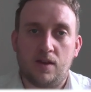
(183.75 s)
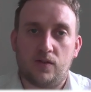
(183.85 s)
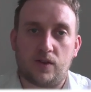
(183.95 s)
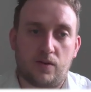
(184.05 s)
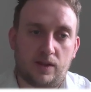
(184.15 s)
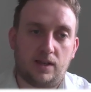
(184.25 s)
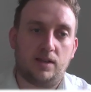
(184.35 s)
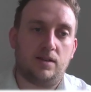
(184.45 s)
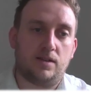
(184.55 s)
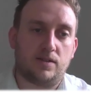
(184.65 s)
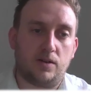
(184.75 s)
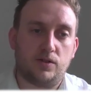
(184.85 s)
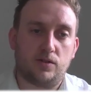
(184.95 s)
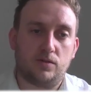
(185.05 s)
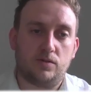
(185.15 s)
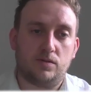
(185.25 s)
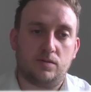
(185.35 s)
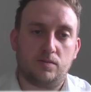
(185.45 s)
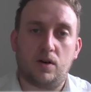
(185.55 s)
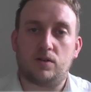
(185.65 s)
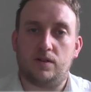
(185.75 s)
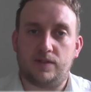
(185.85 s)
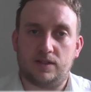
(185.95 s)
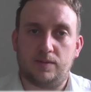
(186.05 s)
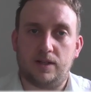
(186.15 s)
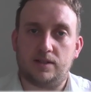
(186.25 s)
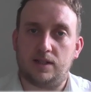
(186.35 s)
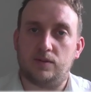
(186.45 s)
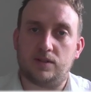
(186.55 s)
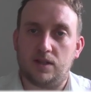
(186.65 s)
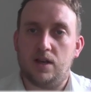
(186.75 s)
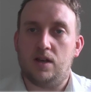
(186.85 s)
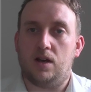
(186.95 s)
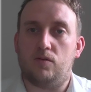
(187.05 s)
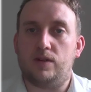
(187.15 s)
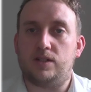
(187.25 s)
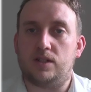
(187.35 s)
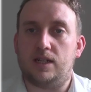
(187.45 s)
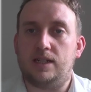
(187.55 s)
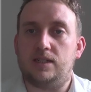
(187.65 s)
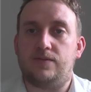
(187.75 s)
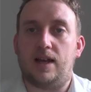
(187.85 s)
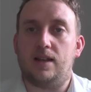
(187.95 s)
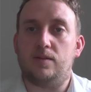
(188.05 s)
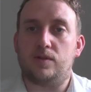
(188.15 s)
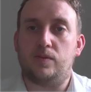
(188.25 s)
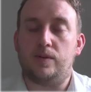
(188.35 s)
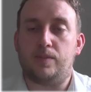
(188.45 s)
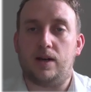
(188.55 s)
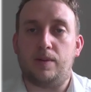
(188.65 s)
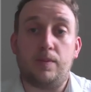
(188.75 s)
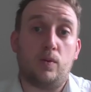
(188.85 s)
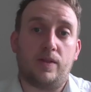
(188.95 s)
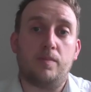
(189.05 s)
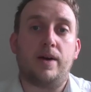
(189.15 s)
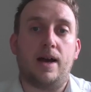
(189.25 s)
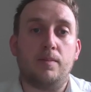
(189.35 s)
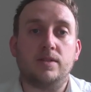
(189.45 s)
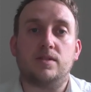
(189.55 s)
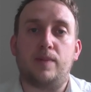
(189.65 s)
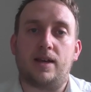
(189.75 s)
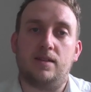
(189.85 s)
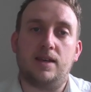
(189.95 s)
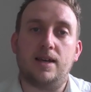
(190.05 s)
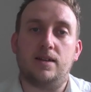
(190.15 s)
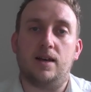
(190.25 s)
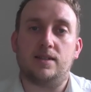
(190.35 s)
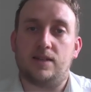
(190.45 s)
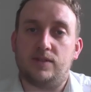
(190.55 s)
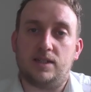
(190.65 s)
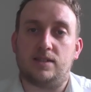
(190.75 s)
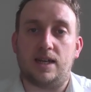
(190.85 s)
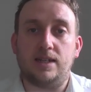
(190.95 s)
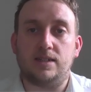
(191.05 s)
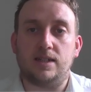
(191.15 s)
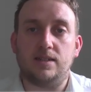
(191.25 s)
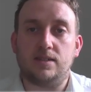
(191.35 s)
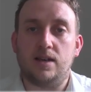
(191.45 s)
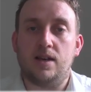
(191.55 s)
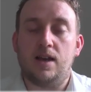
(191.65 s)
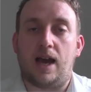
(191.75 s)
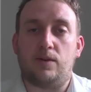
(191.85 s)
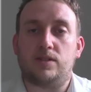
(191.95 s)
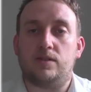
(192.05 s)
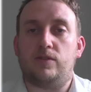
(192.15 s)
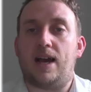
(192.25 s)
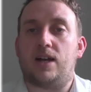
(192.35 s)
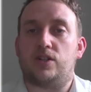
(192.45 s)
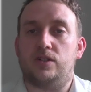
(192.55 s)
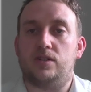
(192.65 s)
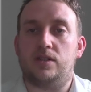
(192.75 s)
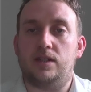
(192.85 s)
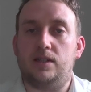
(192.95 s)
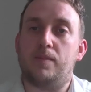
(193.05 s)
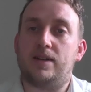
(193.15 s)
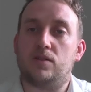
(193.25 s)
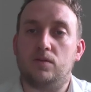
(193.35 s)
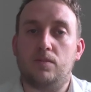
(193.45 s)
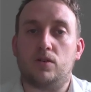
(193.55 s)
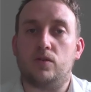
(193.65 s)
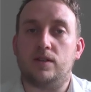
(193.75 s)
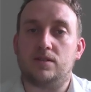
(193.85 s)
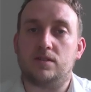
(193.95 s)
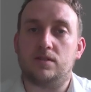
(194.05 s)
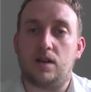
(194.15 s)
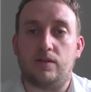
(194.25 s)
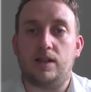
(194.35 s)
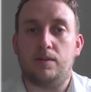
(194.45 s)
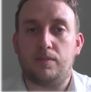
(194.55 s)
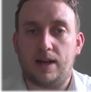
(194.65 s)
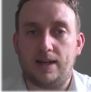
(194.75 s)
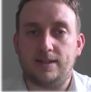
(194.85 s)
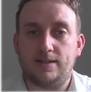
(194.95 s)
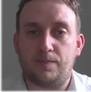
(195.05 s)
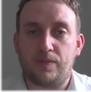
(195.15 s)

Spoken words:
So the social model of disability was originally developed by people with impairments back in the 70s and 80s, and it was a reaction to the medical model that's currently in place.